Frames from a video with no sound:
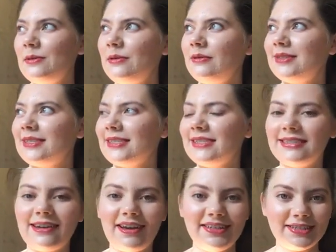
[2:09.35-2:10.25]
Oh, the sun's
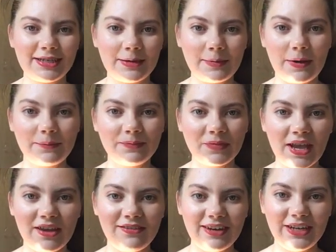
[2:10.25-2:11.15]
starting to come out.
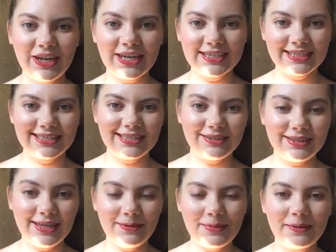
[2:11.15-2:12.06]
Hopefully you guys can still
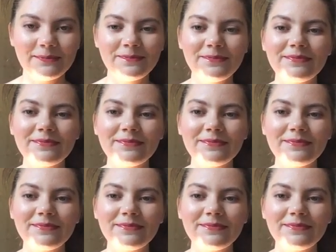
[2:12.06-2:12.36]
see me.